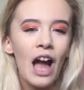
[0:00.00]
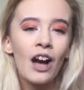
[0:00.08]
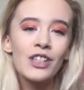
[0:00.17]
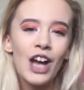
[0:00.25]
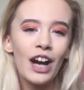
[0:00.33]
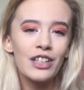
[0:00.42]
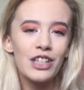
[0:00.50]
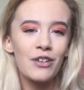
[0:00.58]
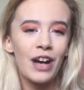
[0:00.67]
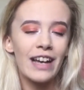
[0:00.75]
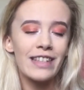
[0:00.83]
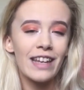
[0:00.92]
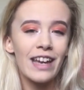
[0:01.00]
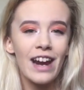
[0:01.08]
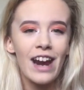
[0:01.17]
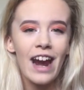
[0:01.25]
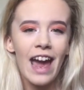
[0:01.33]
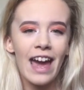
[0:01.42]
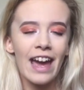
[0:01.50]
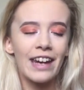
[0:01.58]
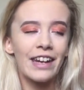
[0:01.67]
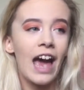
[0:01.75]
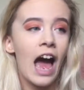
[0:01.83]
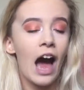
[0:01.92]
I'll talk to you guys later,
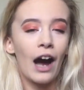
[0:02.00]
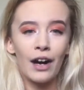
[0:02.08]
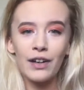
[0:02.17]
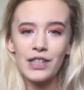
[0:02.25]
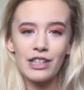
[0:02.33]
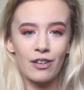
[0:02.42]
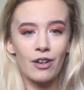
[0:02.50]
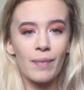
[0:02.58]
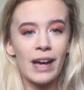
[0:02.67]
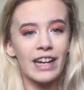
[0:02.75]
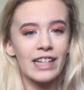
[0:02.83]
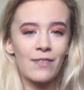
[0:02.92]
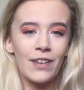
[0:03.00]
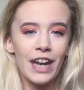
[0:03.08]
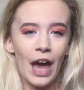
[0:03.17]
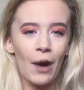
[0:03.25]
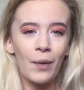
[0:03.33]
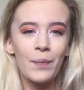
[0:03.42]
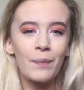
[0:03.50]
and I'll see you in my next video.